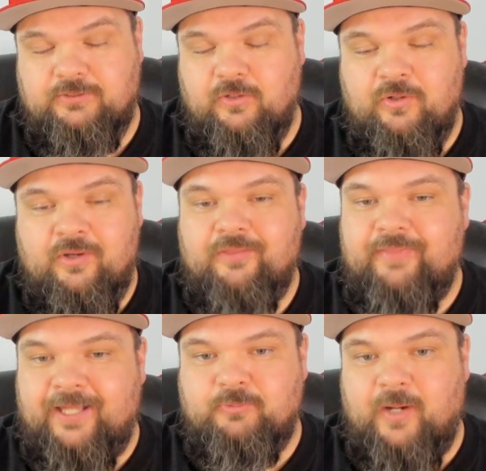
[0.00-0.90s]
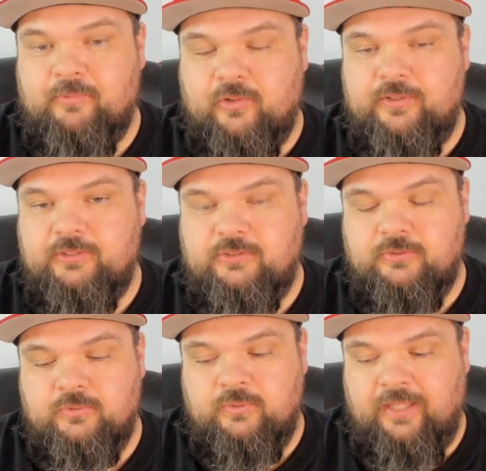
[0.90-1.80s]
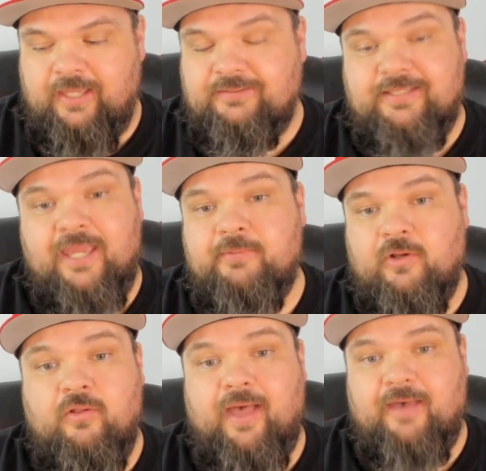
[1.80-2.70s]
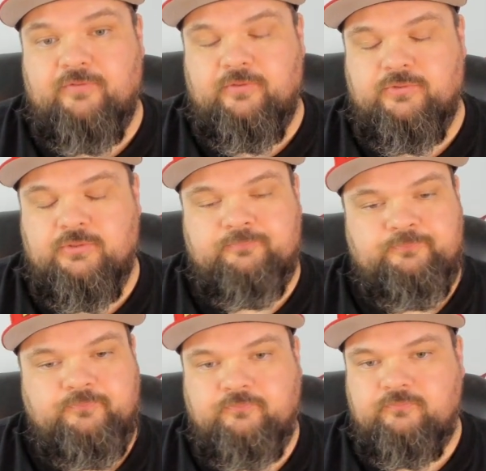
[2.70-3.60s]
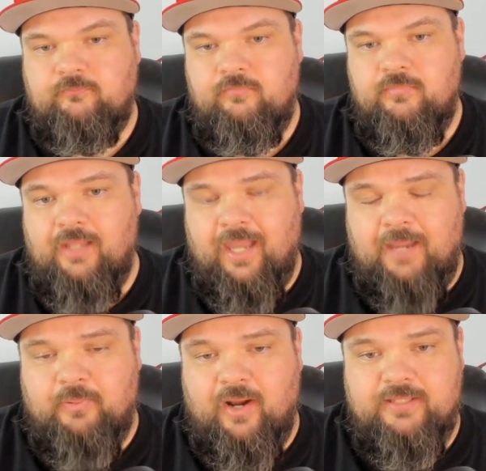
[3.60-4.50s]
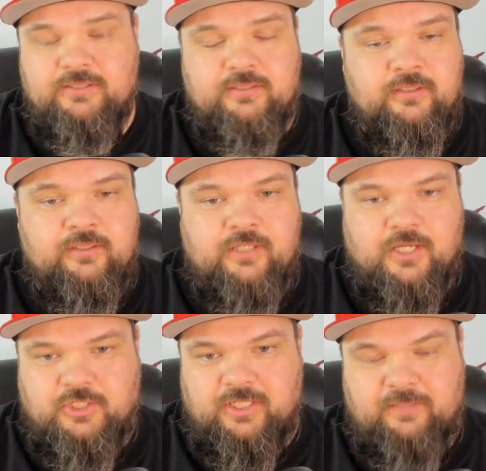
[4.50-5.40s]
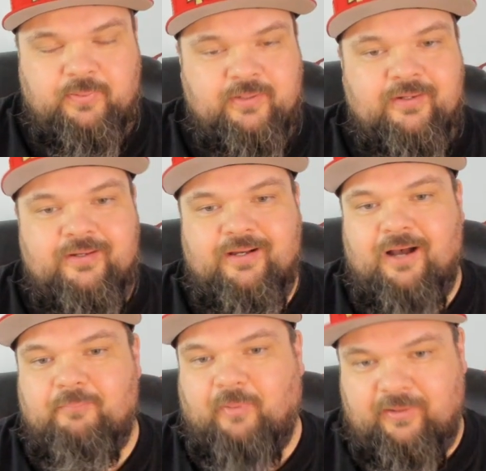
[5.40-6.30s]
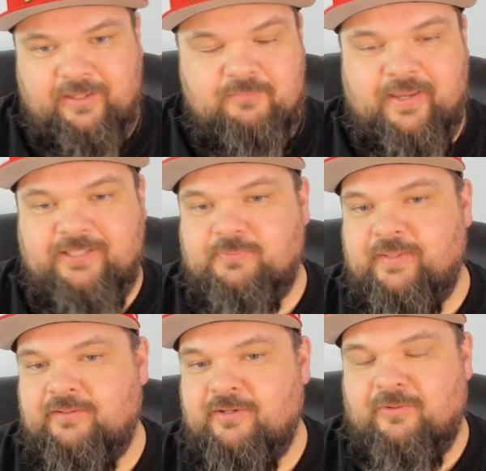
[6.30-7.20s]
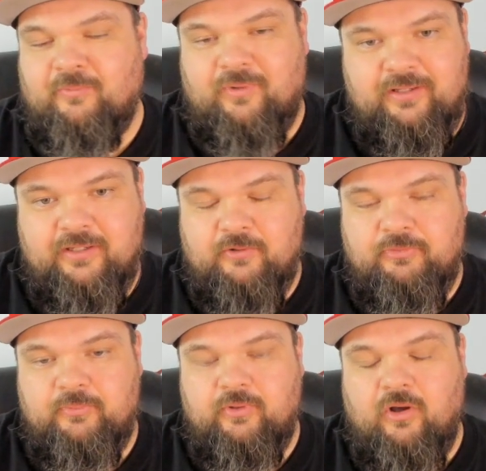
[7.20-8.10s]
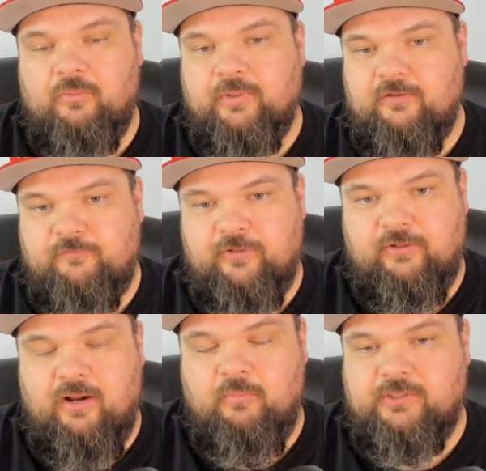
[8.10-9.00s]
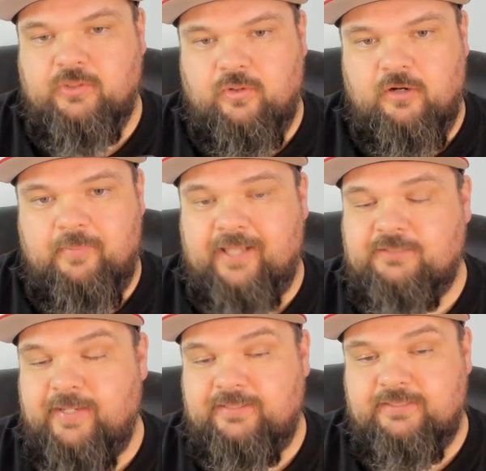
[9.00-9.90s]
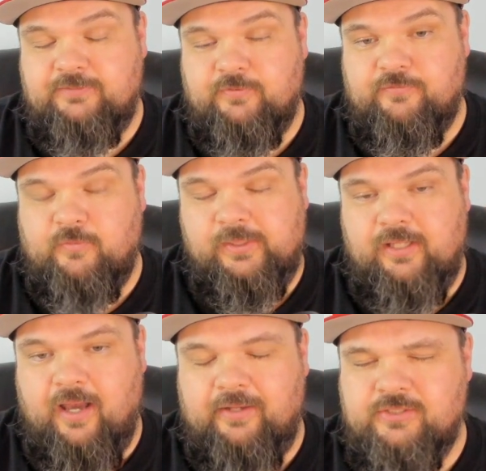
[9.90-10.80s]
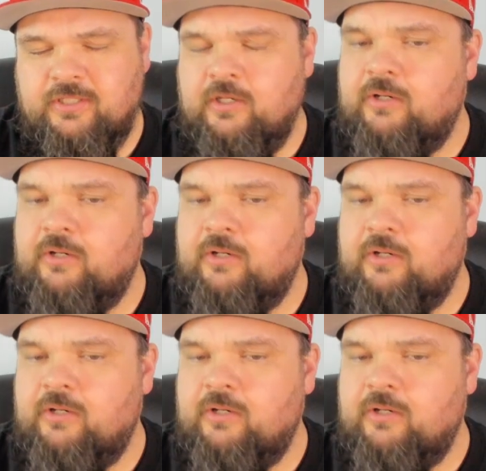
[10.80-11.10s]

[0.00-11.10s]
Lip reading: So that's why we're going to examine all avenues. High-priced, cheap, bargain basement. We're going to go through it all. We're going to figure out which cornerbacks make sense for the 49ers.